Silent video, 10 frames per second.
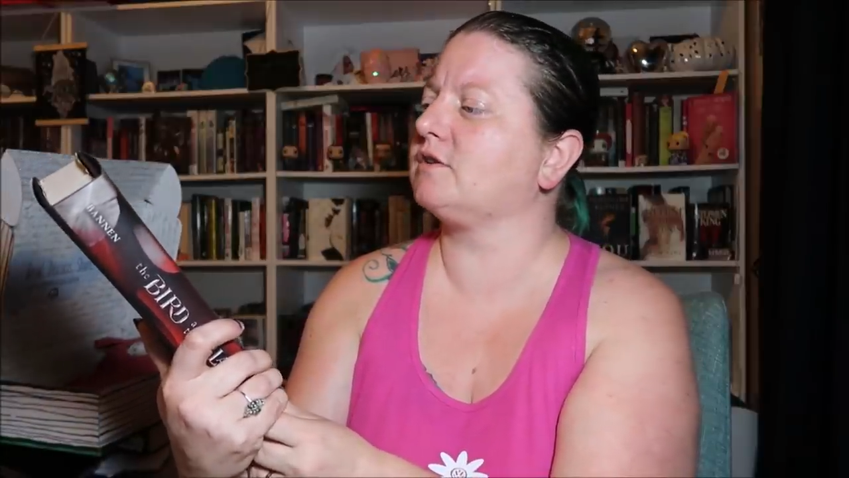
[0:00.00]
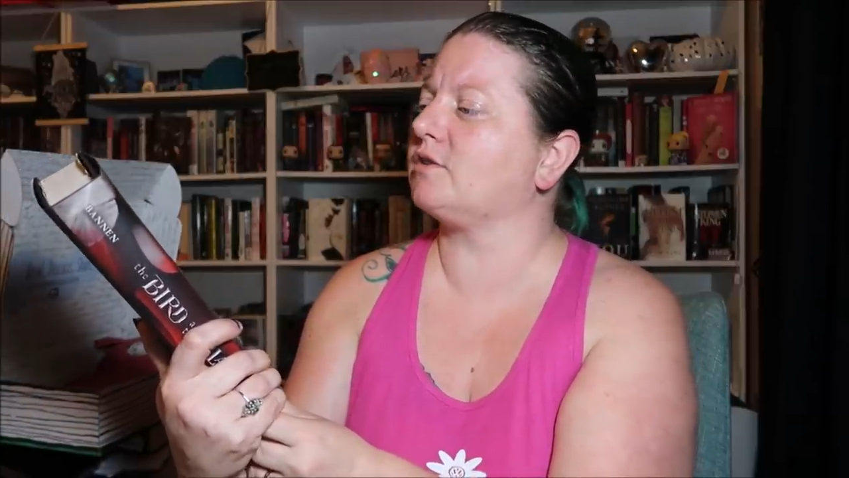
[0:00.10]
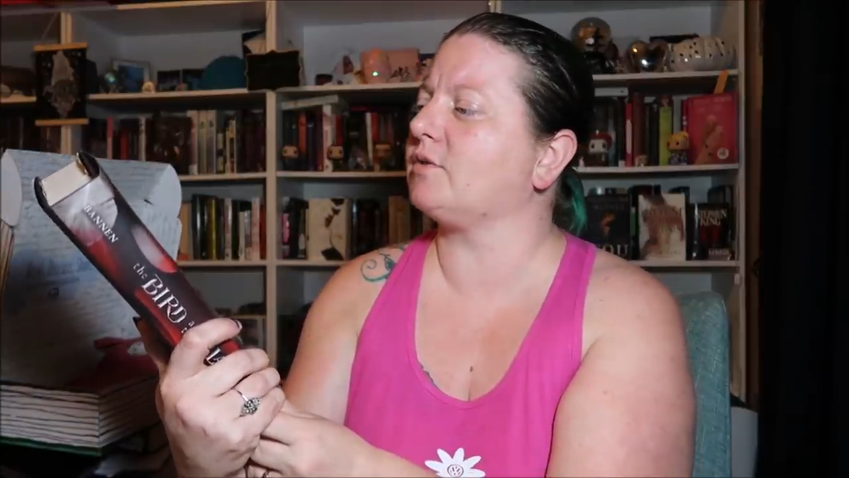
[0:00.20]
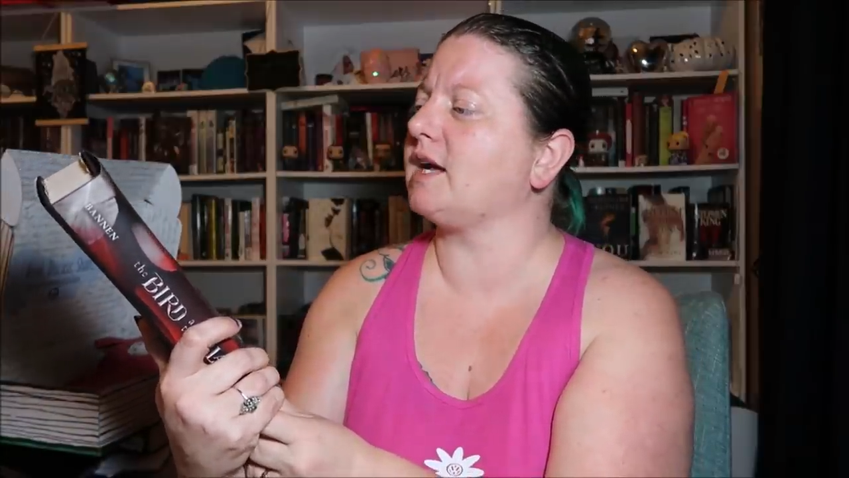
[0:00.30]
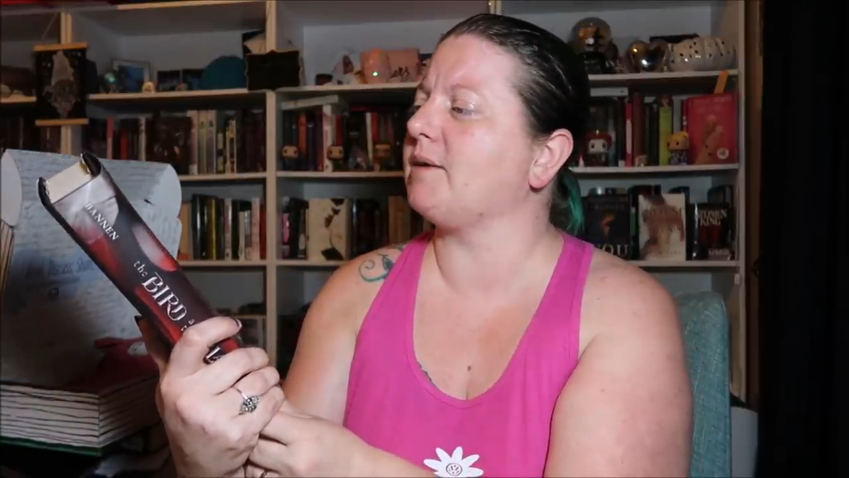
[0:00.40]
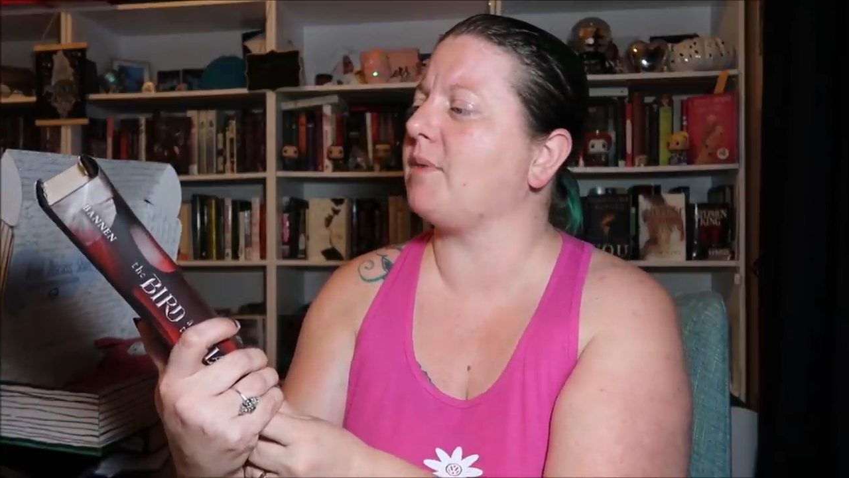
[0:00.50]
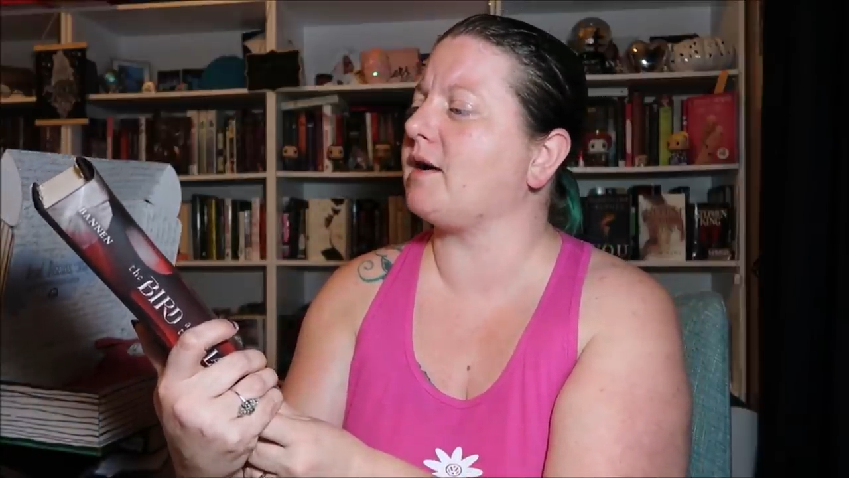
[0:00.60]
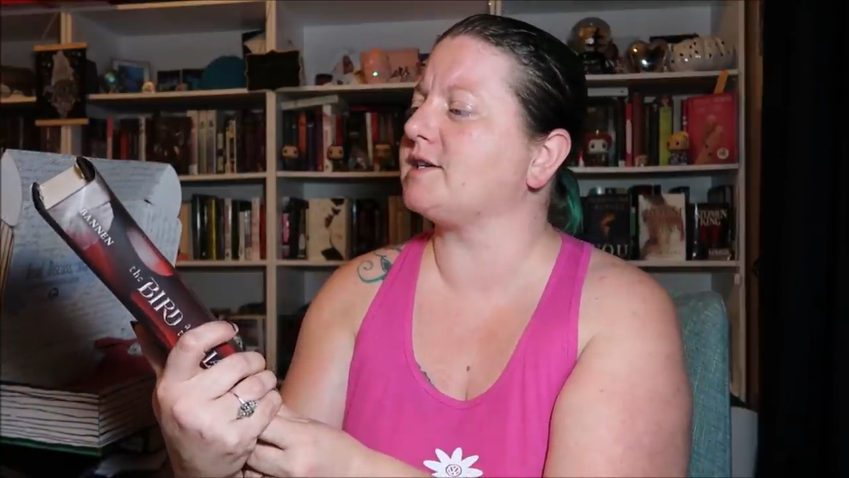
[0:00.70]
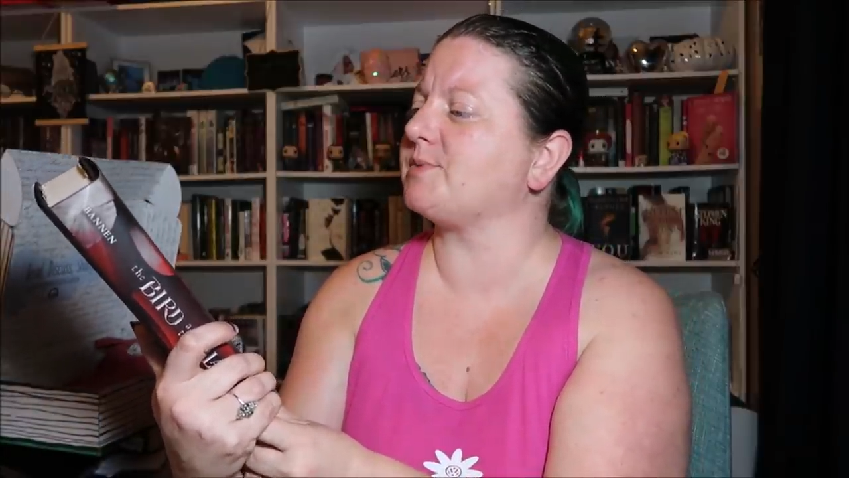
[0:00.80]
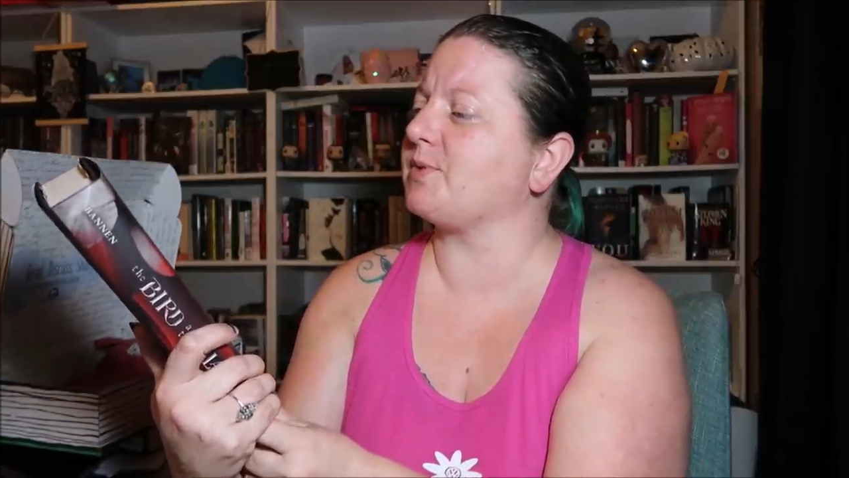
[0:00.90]
Three
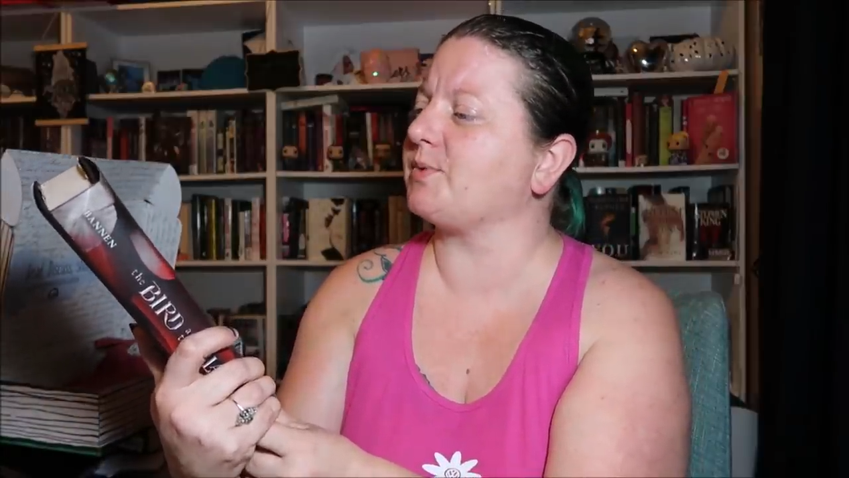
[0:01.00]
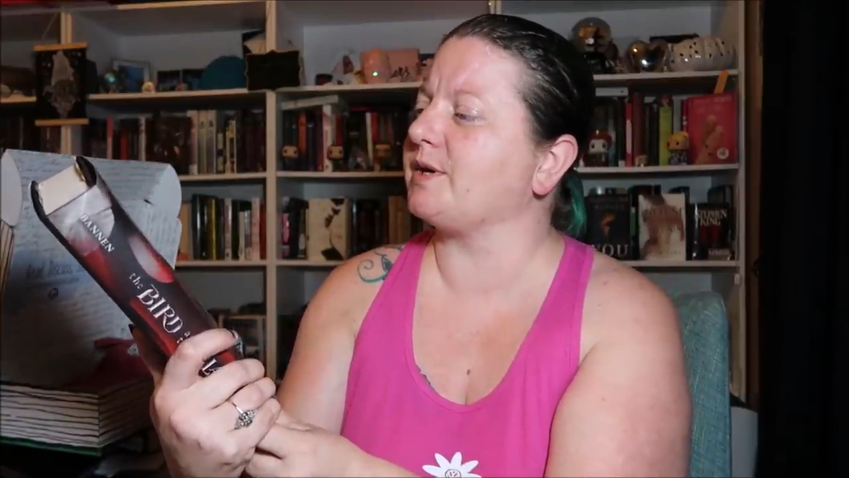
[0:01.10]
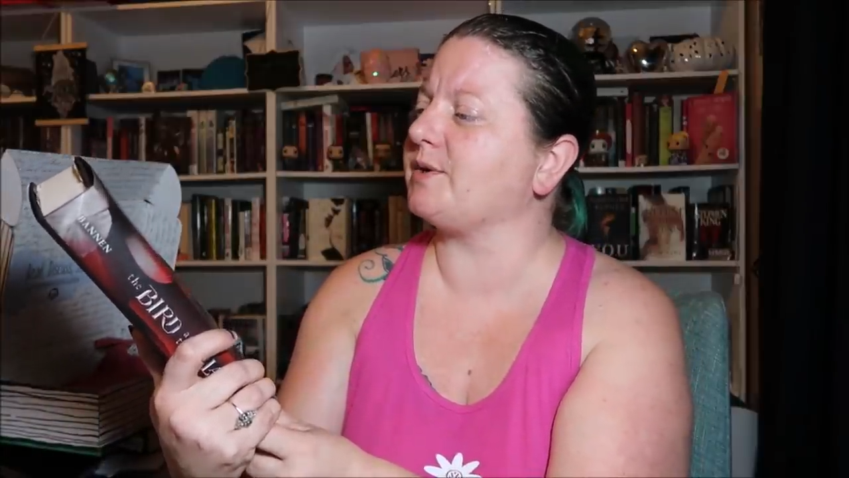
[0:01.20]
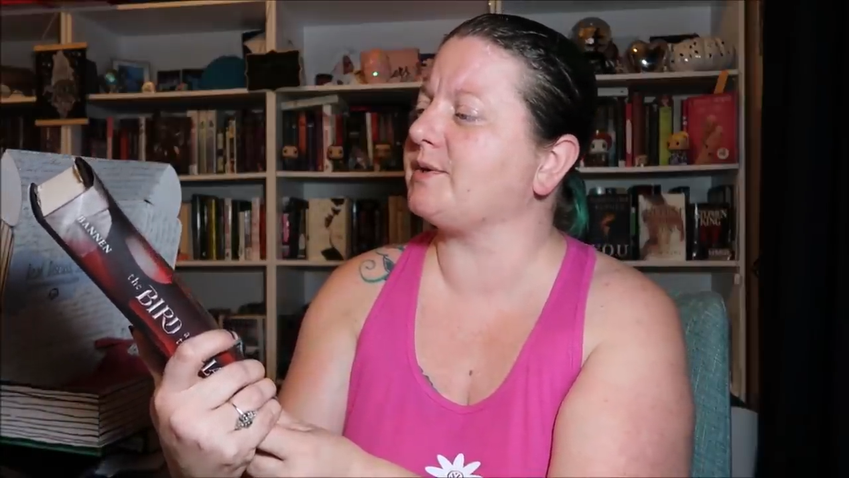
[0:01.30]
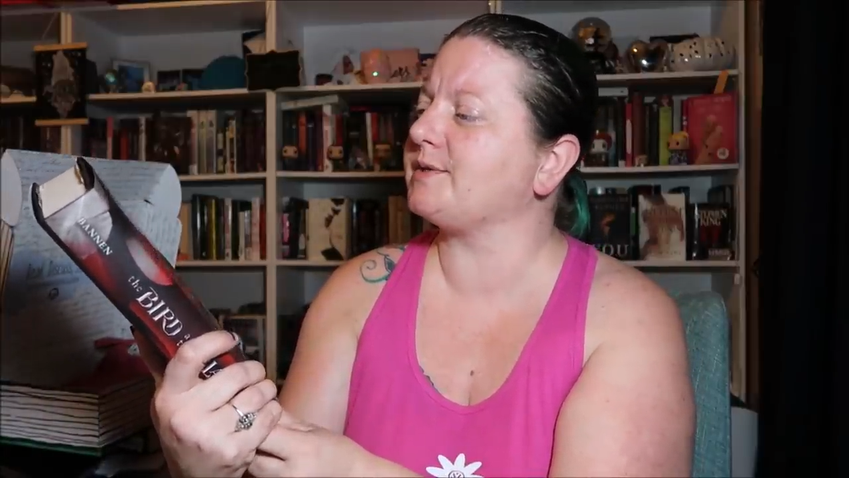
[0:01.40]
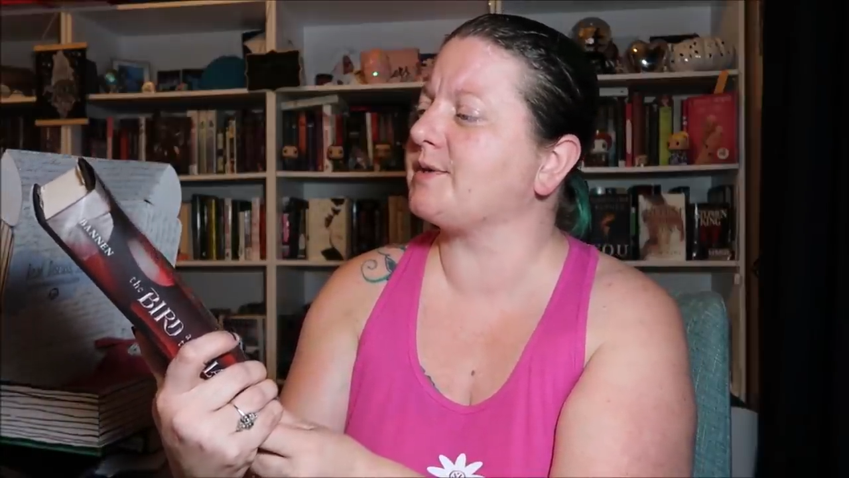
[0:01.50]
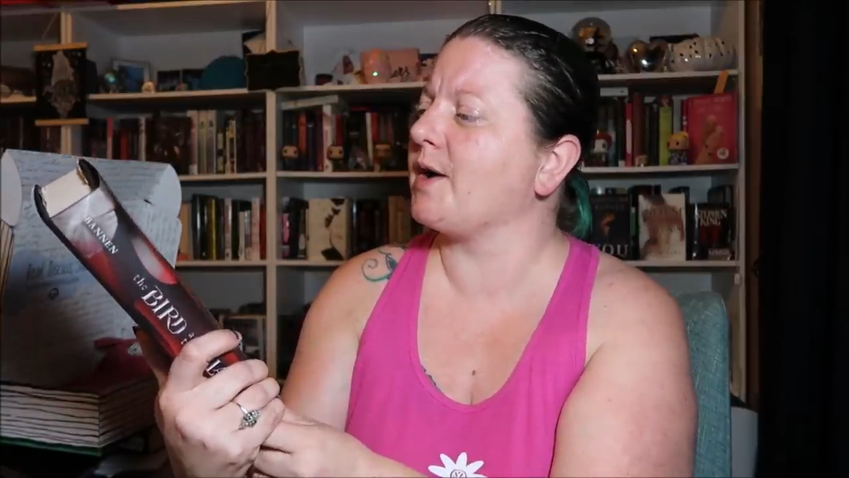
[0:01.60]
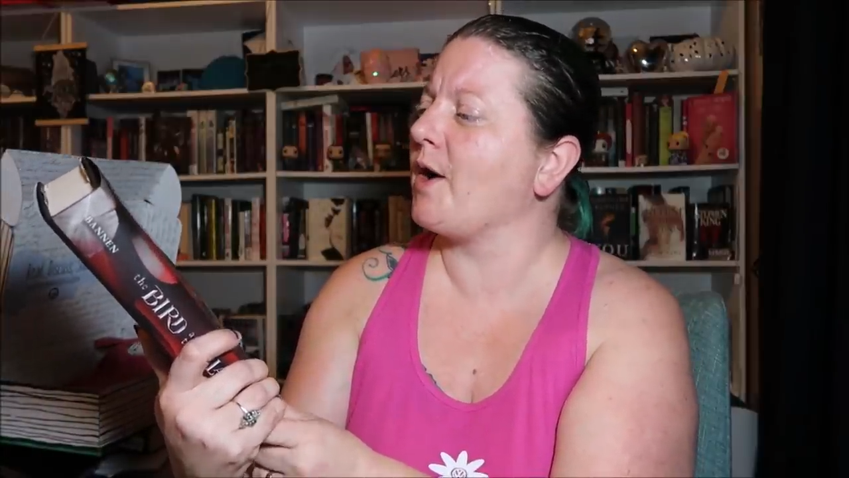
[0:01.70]
Impossible Riddles,